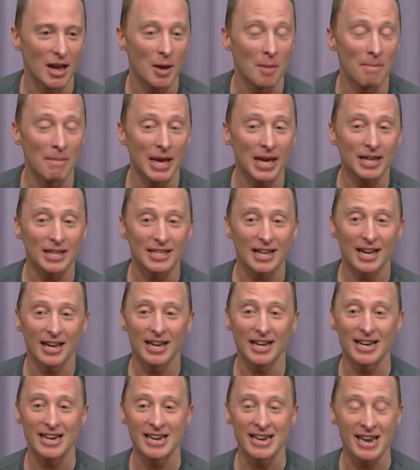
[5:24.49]

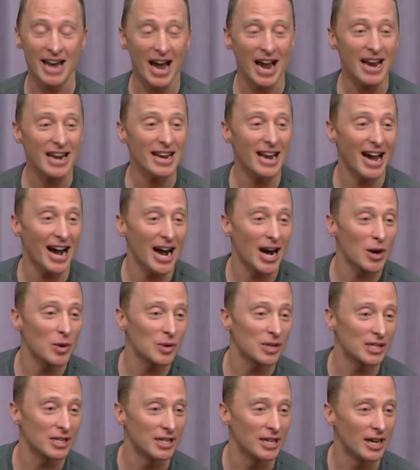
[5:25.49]
meditating 9
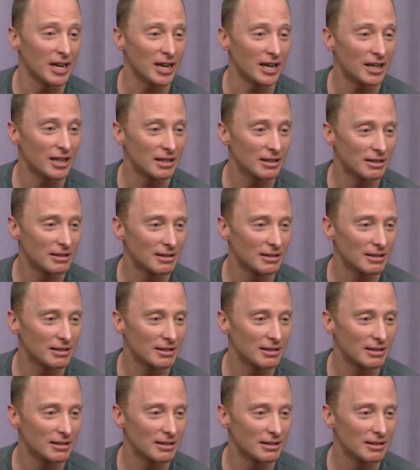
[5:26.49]
hours a day.